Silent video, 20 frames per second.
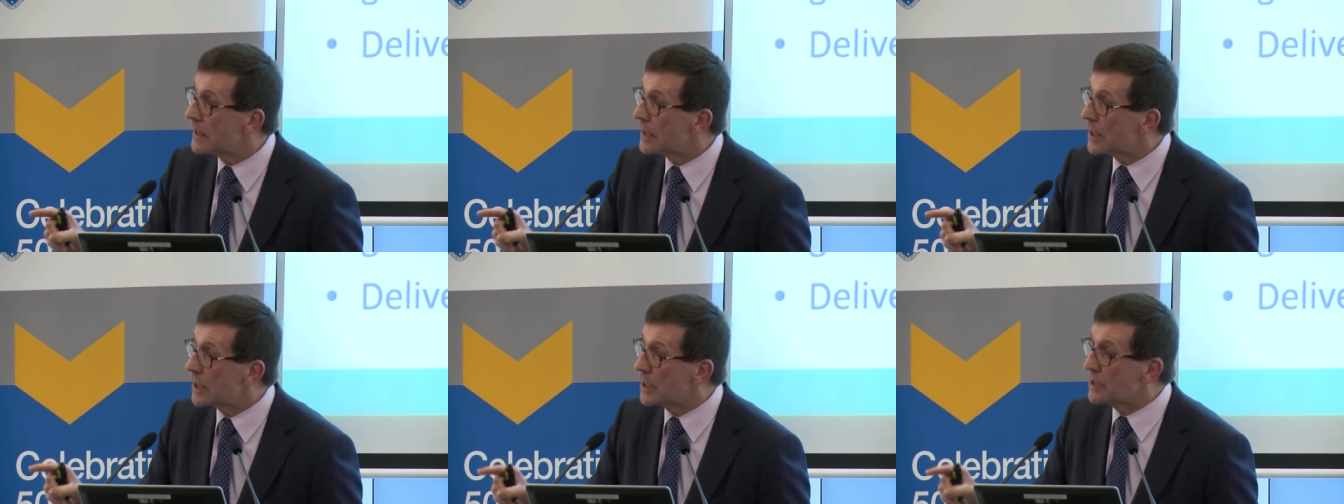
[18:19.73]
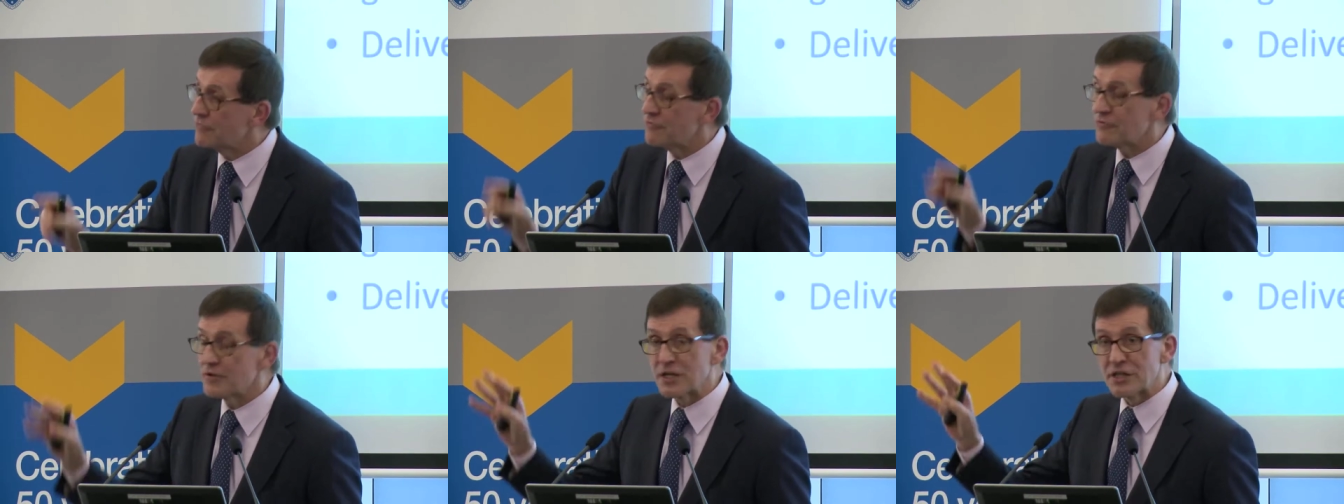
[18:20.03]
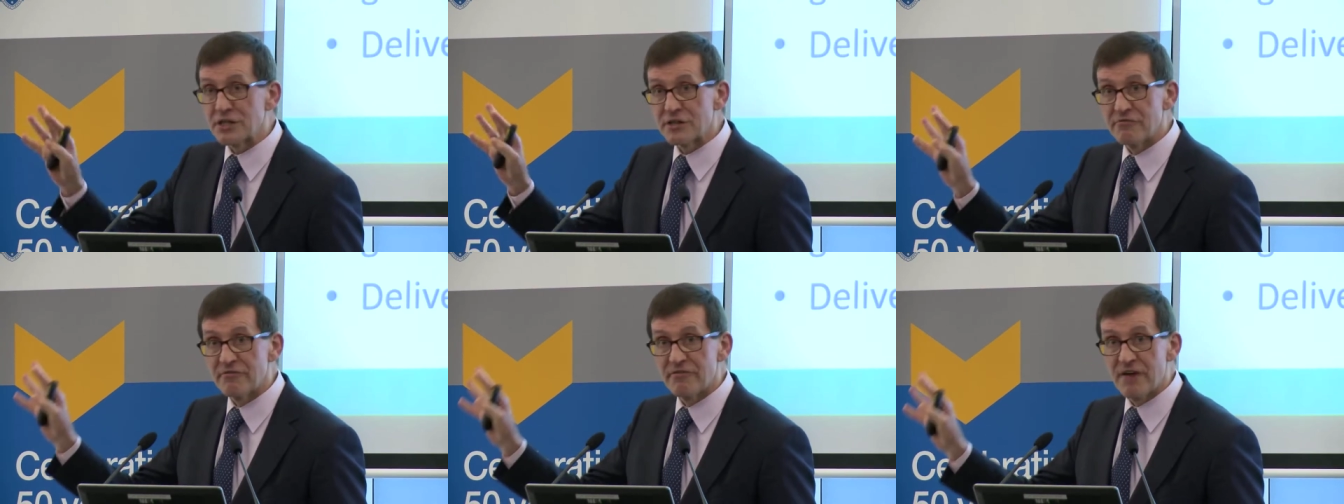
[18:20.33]

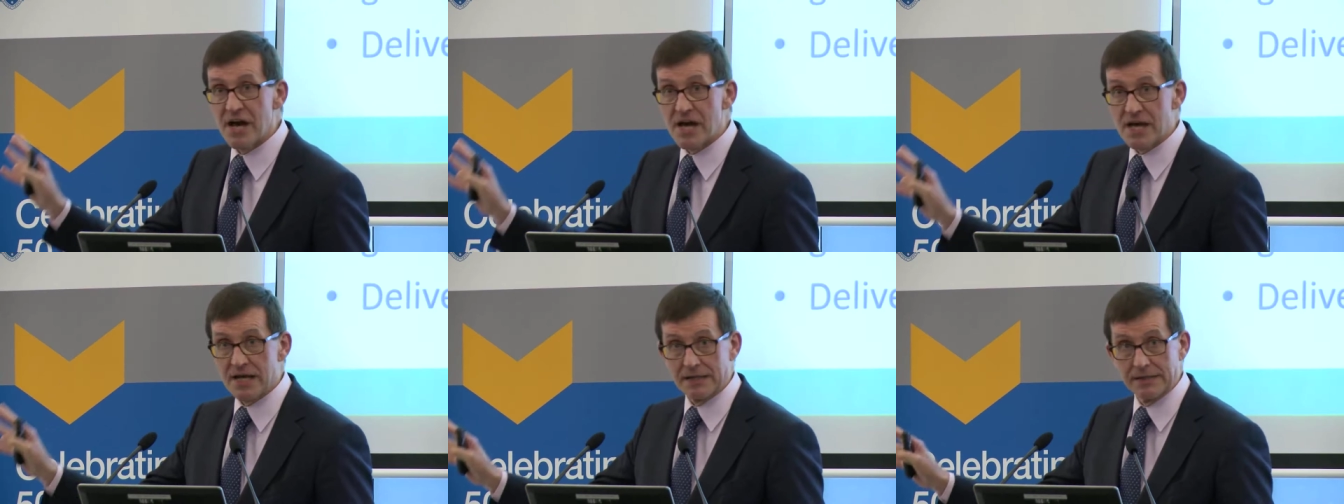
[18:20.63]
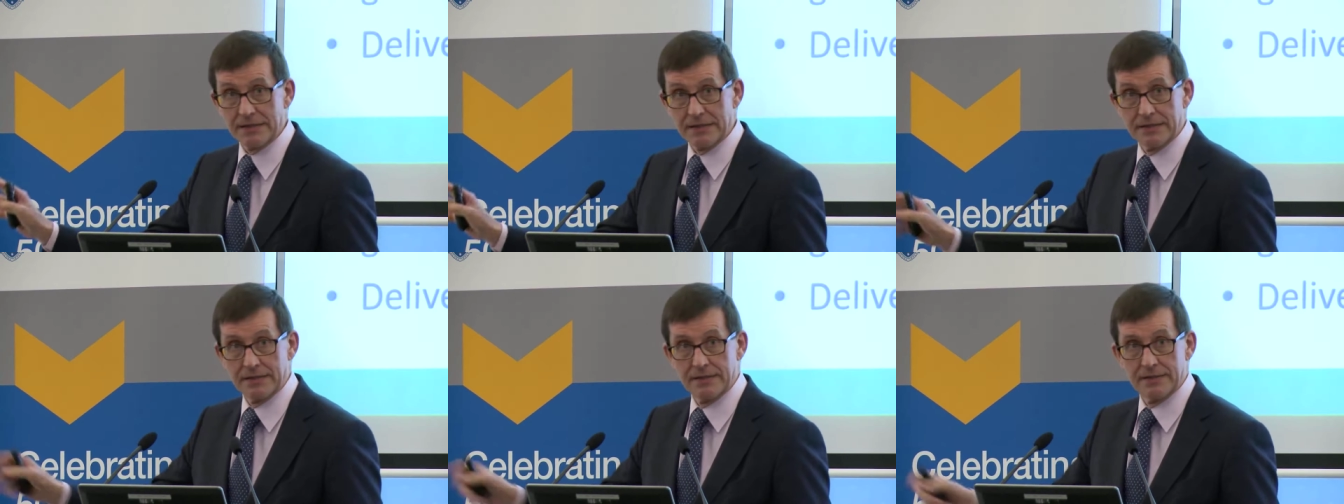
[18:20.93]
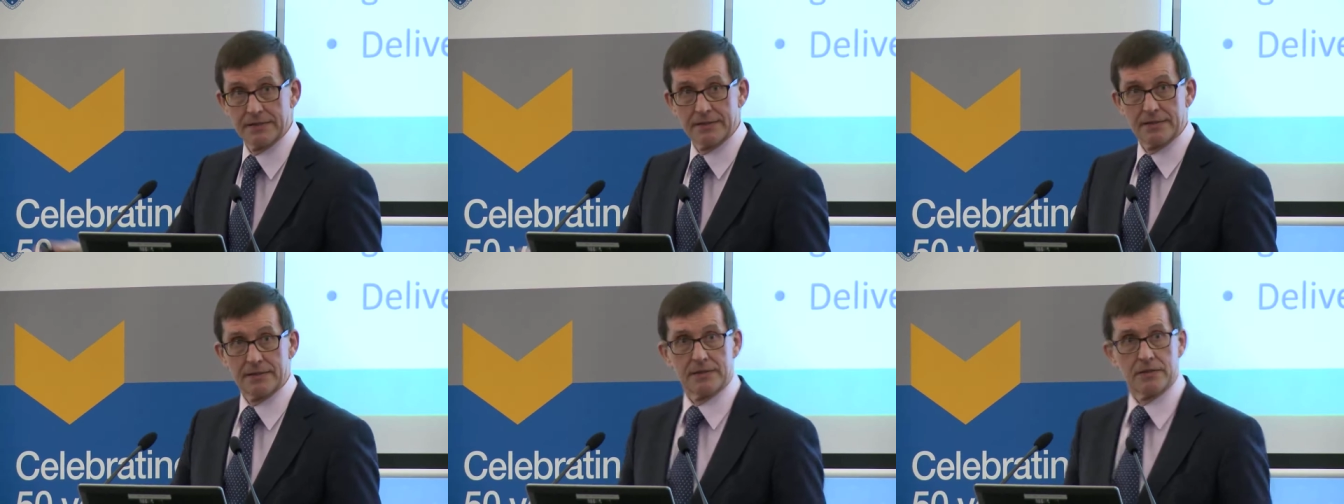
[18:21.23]
Lifting the veil
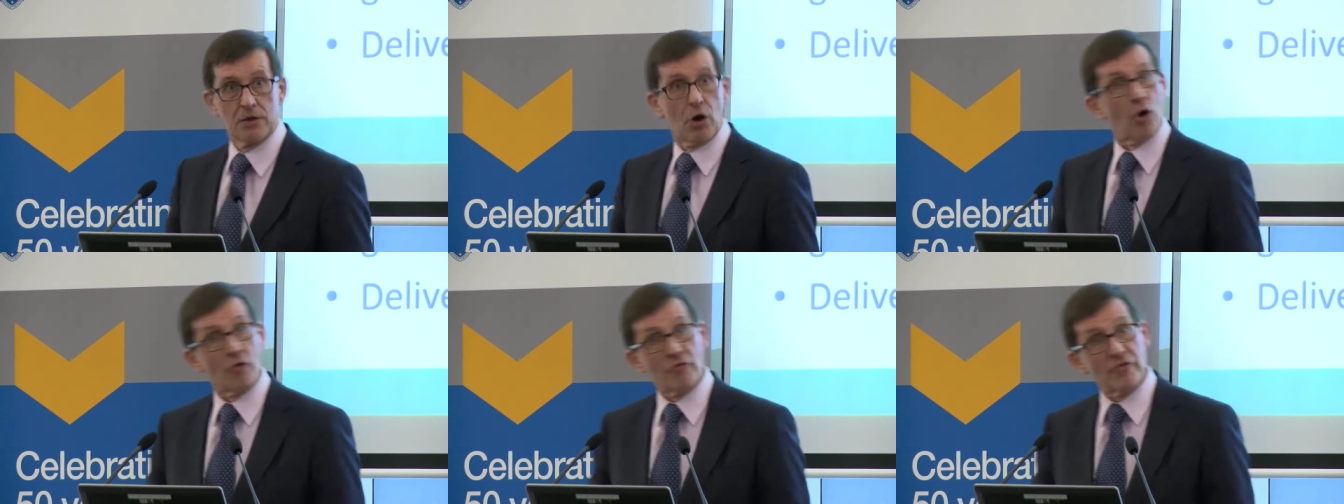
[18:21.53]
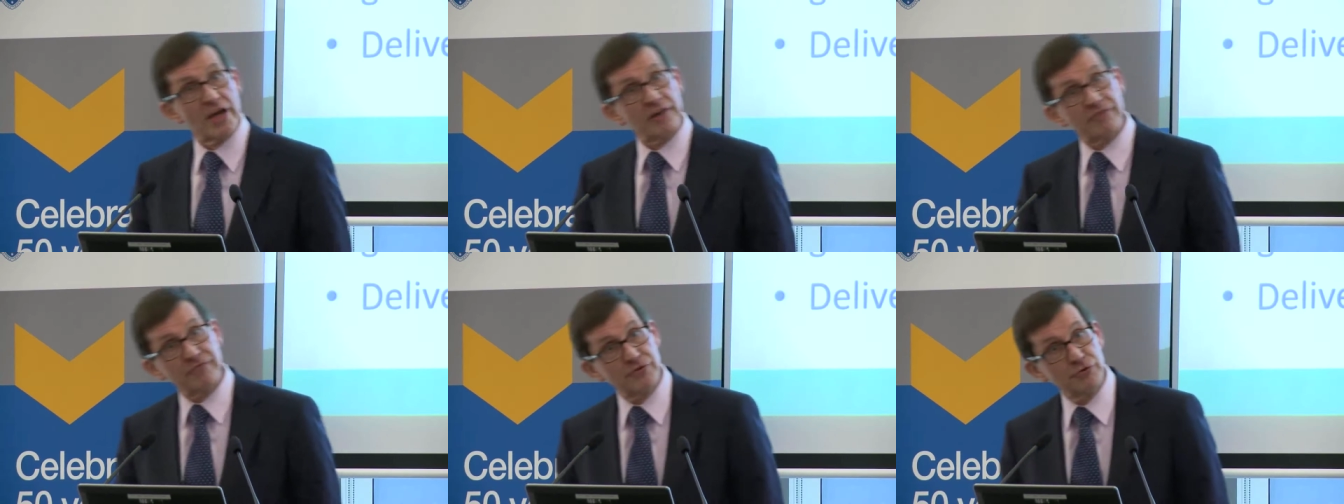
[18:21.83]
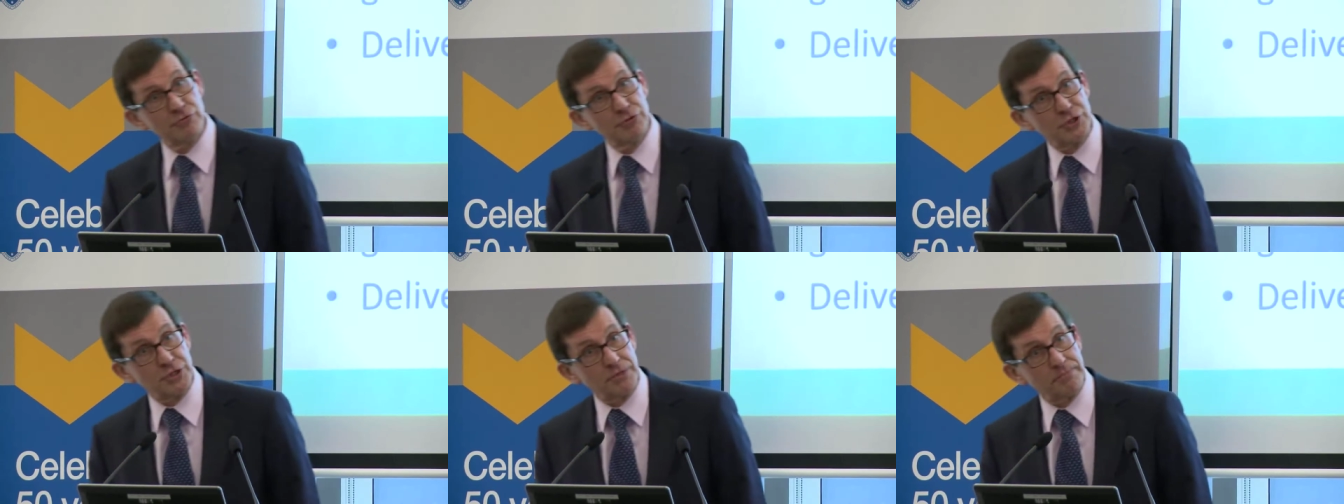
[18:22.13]
on that
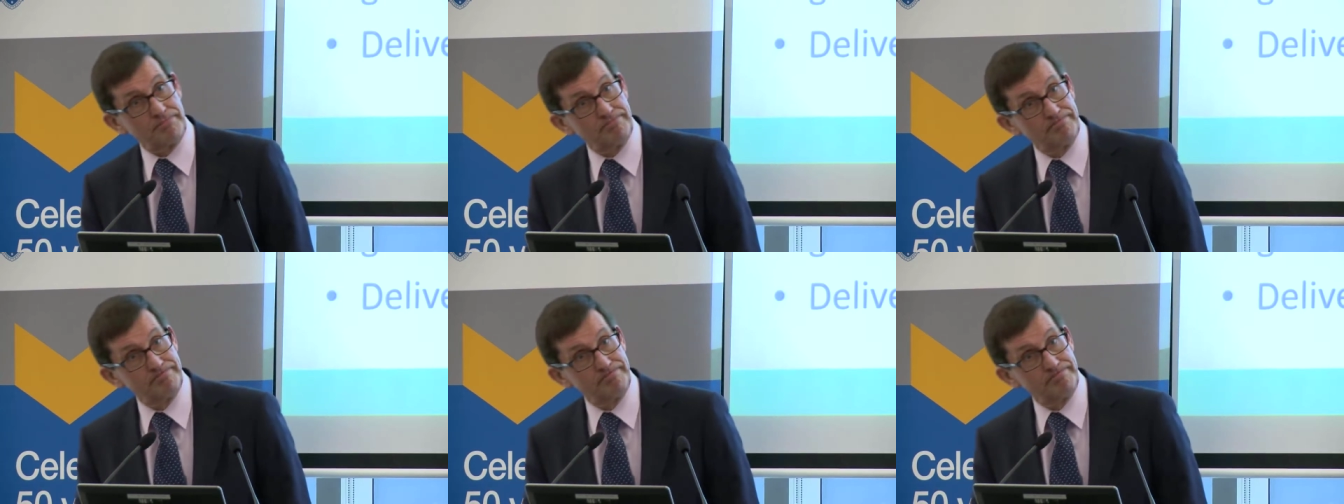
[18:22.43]
future.